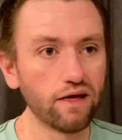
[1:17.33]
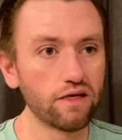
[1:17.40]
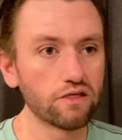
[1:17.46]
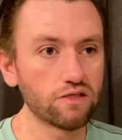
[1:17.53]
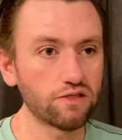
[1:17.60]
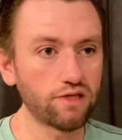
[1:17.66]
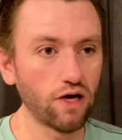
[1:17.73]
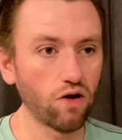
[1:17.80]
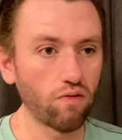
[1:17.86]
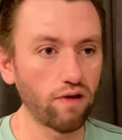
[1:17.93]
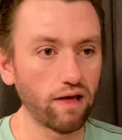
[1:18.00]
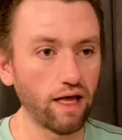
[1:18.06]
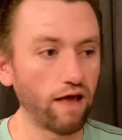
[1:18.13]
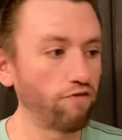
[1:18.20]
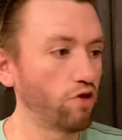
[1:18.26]
So,
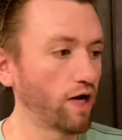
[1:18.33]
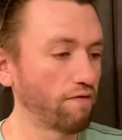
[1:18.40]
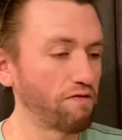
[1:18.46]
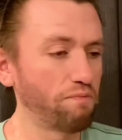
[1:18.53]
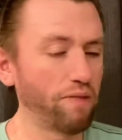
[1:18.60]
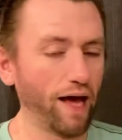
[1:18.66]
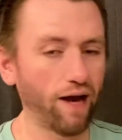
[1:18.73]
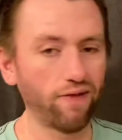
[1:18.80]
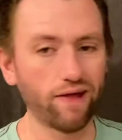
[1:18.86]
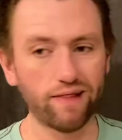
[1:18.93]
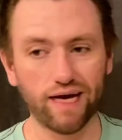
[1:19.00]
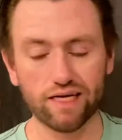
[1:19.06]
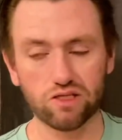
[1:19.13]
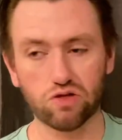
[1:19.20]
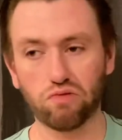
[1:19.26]
if you have a battle that
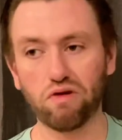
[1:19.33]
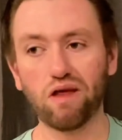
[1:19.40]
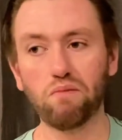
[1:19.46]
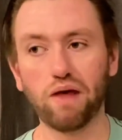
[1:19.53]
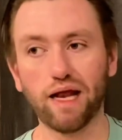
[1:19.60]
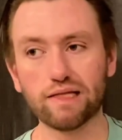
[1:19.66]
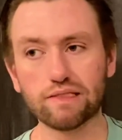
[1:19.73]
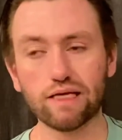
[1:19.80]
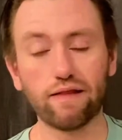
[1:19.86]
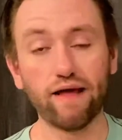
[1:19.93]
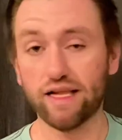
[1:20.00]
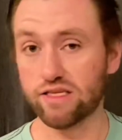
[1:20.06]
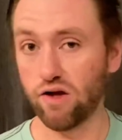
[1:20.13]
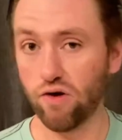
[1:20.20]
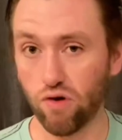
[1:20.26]
lasts 3 minutes,
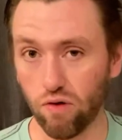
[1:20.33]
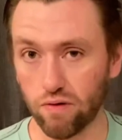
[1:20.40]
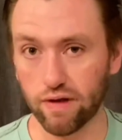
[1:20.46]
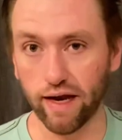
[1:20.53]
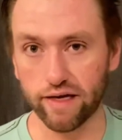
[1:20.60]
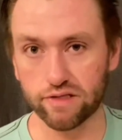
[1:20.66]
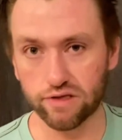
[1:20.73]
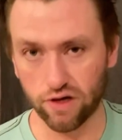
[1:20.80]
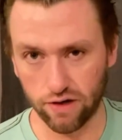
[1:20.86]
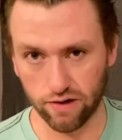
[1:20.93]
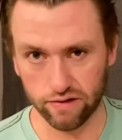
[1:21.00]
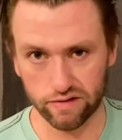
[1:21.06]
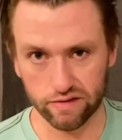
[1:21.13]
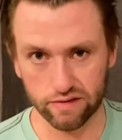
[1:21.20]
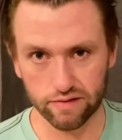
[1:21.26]
that's a whole lot of
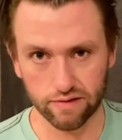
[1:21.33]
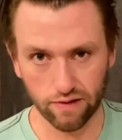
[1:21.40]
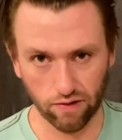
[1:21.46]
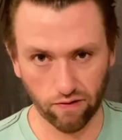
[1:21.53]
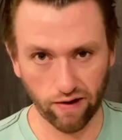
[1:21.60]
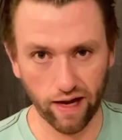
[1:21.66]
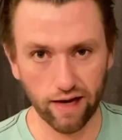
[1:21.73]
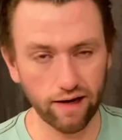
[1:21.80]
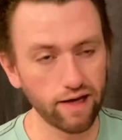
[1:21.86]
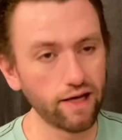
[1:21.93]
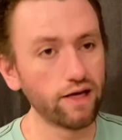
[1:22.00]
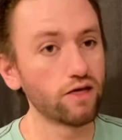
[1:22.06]
turns, all right?